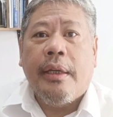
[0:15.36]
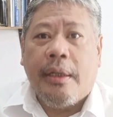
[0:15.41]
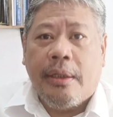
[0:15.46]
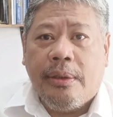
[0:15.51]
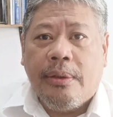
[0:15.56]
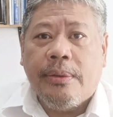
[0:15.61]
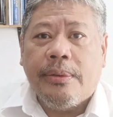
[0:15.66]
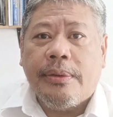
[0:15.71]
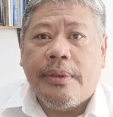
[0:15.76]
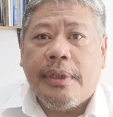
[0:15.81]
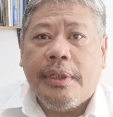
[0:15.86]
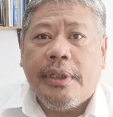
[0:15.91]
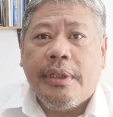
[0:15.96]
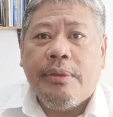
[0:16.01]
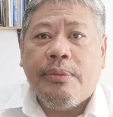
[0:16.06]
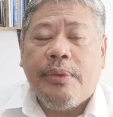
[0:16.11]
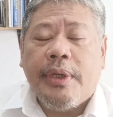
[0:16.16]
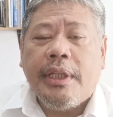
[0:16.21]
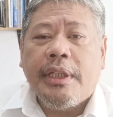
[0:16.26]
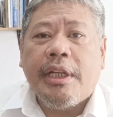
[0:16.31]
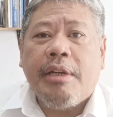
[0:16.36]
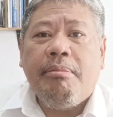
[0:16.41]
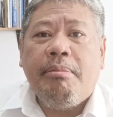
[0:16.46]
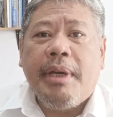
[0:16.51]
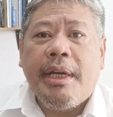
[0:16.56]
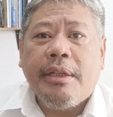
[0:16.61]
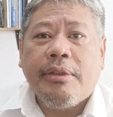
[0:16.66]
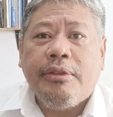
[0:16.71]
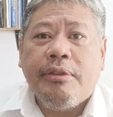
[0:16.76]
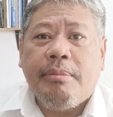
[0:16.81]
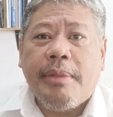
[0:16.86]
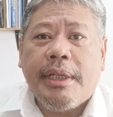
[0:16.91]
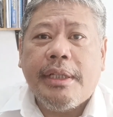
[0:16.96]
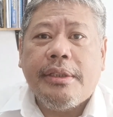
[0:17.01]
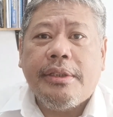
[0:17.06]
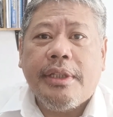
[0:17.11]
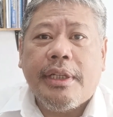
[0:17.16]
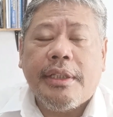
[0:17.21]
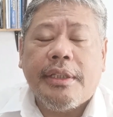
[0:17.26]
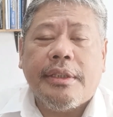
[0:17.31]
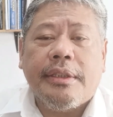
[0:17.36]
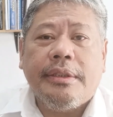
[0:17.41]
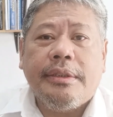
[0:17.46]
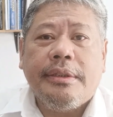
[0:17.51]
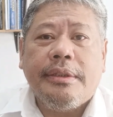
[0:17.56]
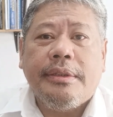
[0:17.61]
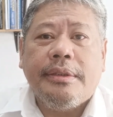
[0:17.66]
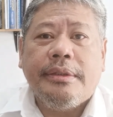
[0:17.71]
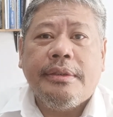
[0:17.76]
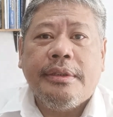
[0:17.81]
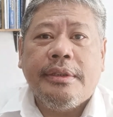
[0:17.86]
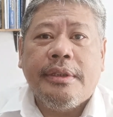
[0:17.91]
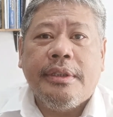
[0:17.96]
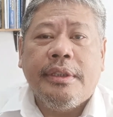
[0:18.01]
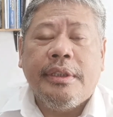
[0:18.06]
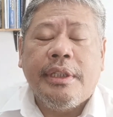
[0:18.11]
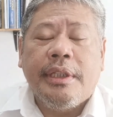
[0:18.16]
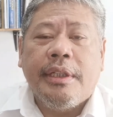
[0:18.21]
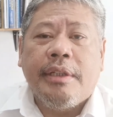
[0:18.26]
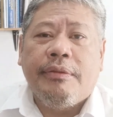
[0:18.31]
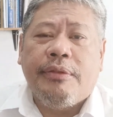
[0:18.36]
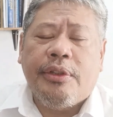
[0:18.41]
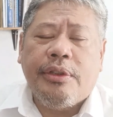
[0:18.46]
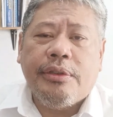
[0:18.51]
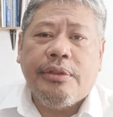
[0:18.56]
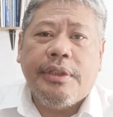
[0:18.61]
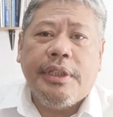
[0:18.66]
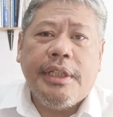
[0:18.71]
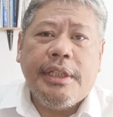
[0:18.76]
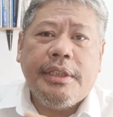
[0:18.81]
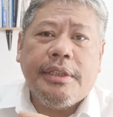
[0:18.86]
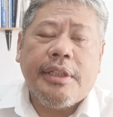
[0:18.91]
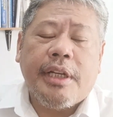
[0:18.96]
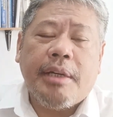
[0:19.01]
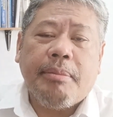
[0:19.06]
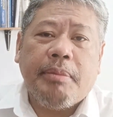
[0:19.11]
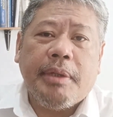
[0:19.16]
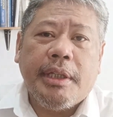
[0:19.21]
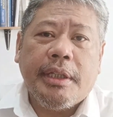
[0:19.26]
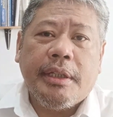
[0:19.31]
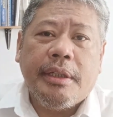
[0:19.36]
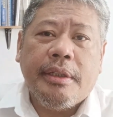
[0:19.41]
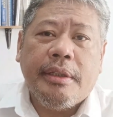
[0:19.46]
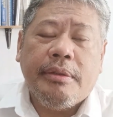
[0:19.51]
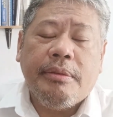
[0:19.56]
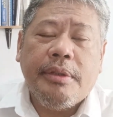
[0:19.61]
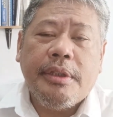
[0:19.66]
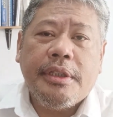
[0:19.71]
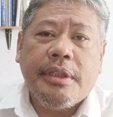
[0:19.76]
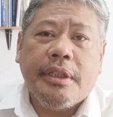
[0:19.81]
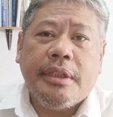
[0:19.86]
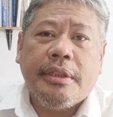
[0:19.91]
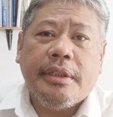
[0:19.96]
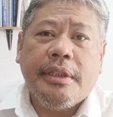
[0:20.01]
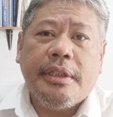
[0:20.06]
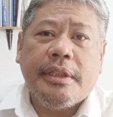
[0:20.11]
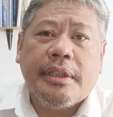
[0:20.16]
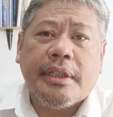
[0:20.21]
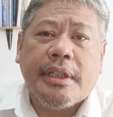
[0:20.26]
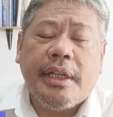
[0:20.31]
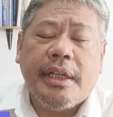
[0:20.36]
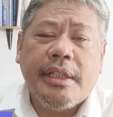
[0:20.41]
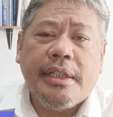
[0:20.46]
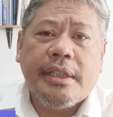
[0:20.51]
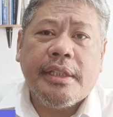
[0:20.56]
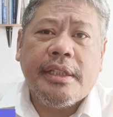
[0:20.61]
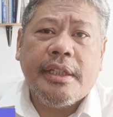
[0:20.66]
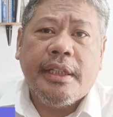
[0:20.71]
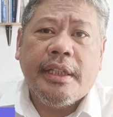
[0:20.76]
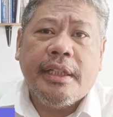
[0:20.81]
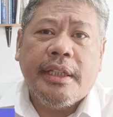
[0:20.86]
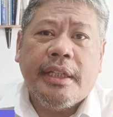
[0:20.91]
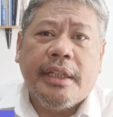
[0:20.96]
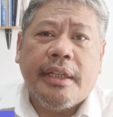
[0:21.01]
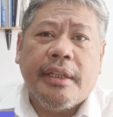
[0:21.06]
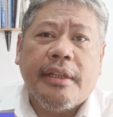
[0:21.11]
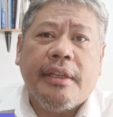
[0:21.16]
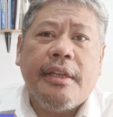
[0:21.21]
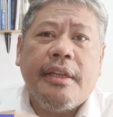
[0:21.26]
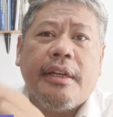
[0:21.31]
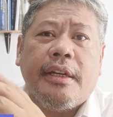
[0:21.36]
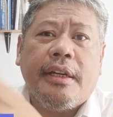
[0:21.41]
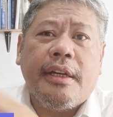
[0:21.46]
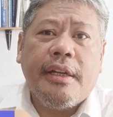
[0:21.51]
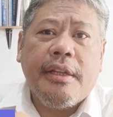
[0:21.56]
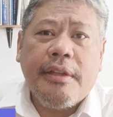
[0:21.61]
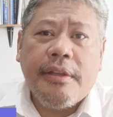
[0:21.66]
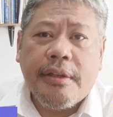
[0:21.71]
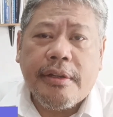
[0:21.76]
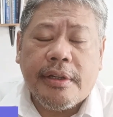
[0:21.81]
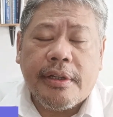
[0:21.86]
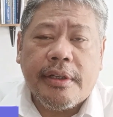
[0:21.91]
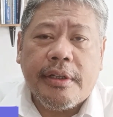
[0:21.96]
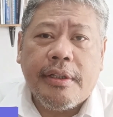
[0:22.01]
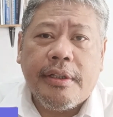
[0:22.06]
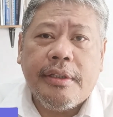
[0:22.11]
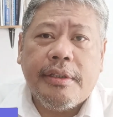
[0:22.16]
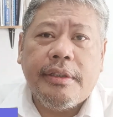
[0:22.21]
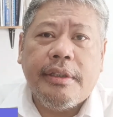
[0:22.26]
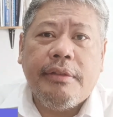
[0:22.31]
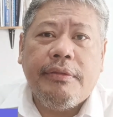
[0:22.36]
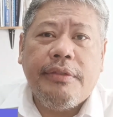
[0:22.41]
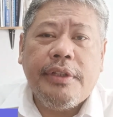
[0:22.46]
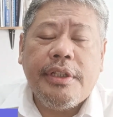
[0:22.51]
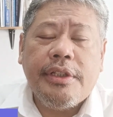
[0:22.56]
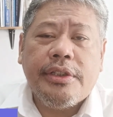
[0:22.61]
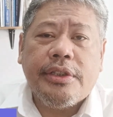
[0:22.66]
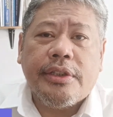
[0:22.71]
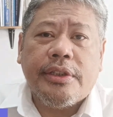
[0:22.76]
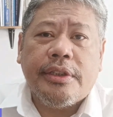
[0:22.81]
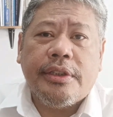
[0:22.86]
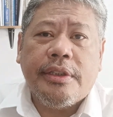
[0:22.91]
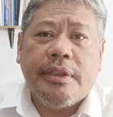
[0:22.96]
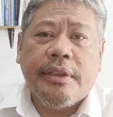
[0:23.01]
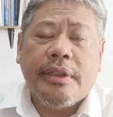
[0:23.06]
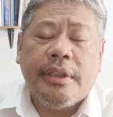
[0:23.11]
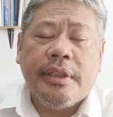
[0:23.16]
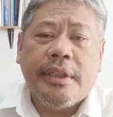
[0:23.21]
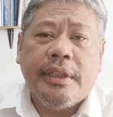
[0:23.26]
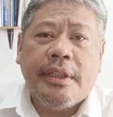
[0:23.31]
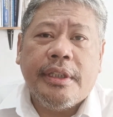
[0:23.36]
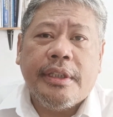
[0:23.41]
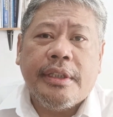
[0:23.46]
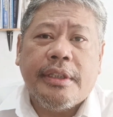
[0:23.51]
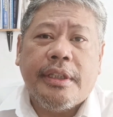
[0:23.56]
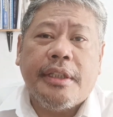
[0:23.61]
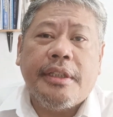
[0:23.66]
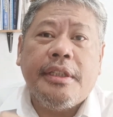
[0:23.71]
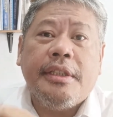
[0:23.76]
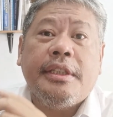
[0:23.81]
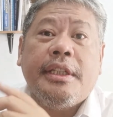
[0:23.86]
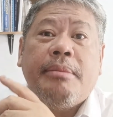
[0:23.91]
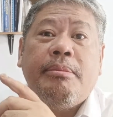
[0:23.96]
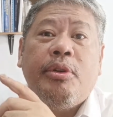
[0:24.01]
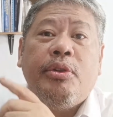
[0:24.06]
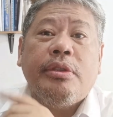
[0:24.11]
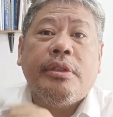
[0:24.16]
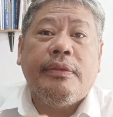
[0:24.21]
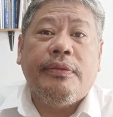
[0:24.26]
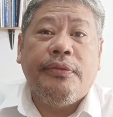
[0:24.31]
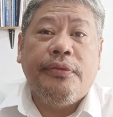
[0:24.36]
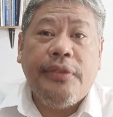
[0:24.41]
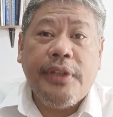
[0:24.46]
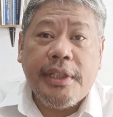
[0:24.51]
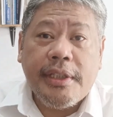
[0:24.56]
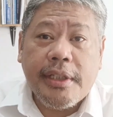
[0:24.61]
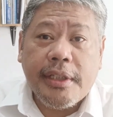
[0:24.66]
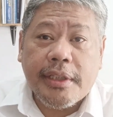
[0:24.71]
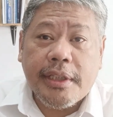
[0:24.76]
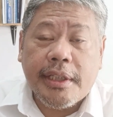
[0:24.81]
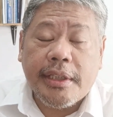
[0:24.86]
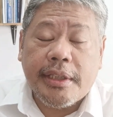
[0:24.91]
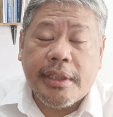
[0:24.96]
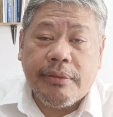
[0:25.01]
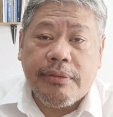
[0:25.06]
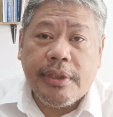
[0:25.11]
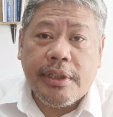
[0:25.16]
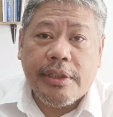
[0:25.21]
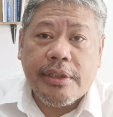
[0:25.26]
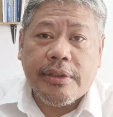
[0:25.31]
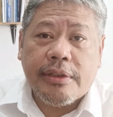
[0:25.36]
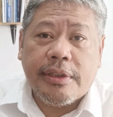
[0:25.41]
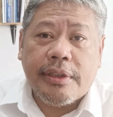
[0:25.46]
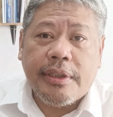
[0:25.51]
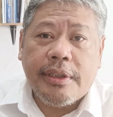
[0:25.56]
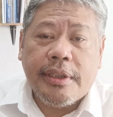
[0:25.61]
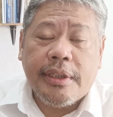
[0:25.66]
Hello and welcome back to my channel. For today's topic, we shall discuss the other division that is the most visited division